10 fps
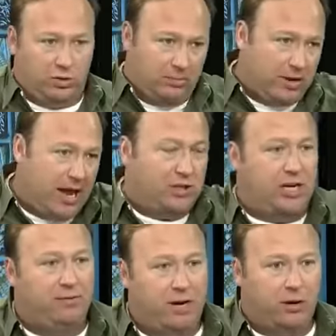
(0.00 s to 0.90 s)
Some guy had a
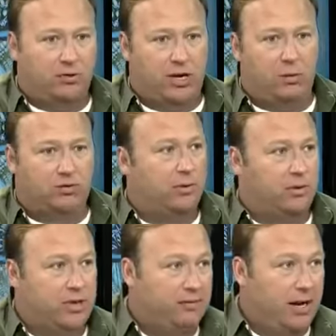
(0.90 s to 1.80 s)
shaved head. He goes, hey, what's wrong
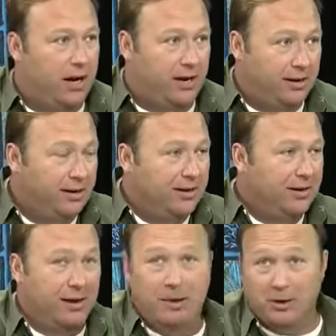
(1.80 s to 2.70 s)
with the shaved head?
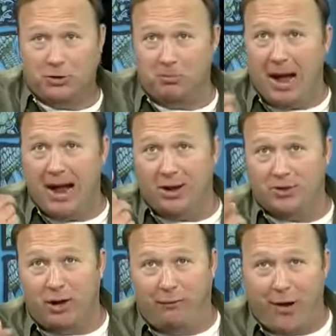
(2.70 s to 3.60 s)
My
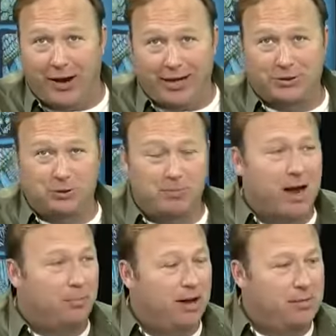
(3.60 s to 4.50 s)
hair's all falling out. Soon
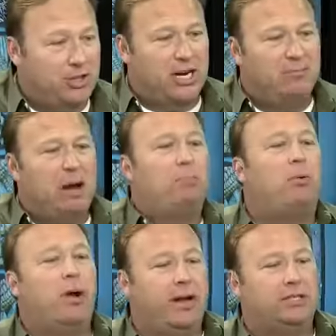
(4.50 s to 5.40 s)
mine will probably be shaved. My
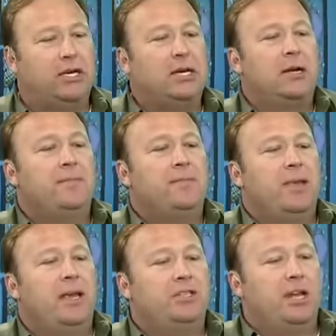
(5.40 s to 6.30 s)
point is
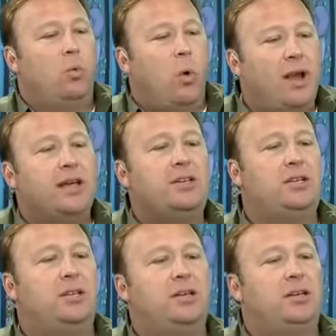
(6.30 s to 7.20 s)
that what
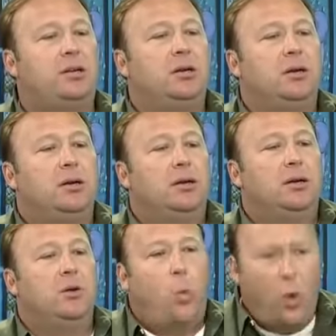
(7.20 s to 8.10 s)
is this?
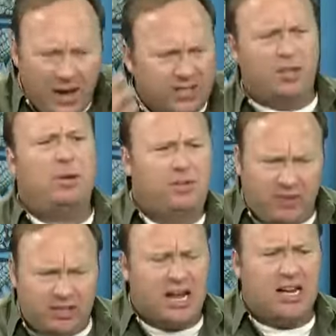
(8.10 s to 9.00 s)
I mean,
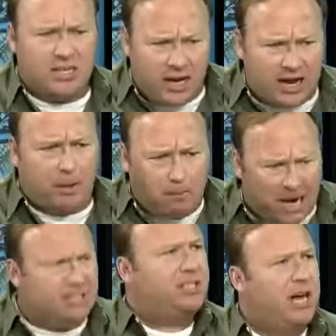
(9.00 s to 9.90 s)
have these guys not had their
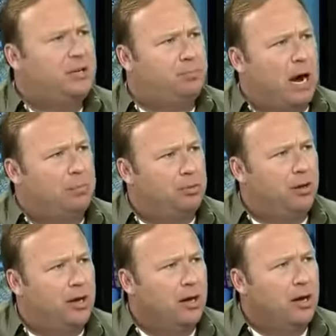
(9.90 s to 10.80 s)
butts kicked
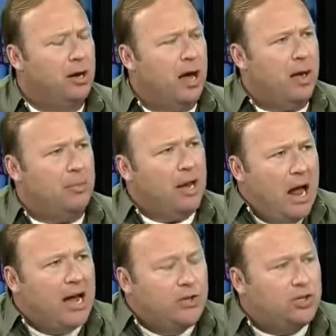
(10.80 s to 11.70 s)
properly? I mean,
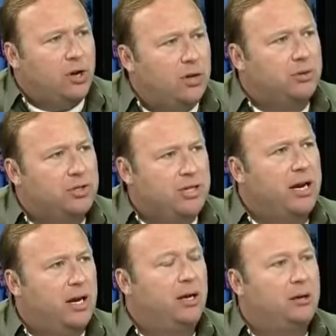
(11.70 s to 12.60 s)
I just don't
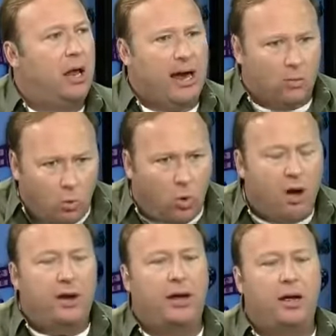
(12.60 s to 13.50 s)
understand, like,
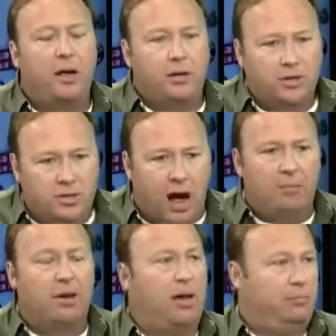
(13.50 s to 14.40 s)
wanting to
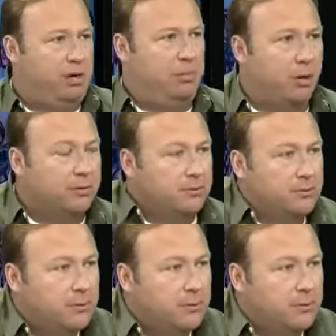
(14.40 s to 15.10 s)
dominate people.